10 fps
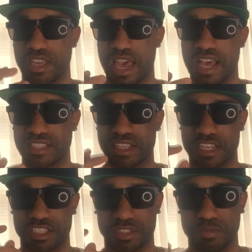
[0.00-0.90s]
has that
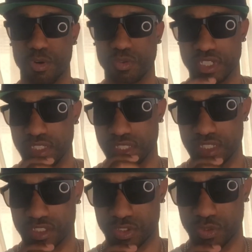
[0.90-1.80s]

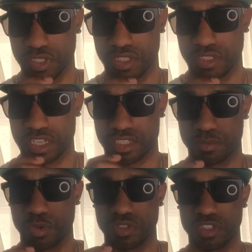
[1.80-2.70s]
smokiness to it, that
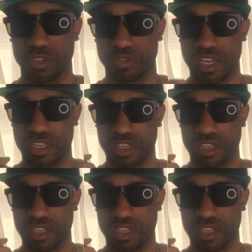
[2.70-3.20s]
smoky note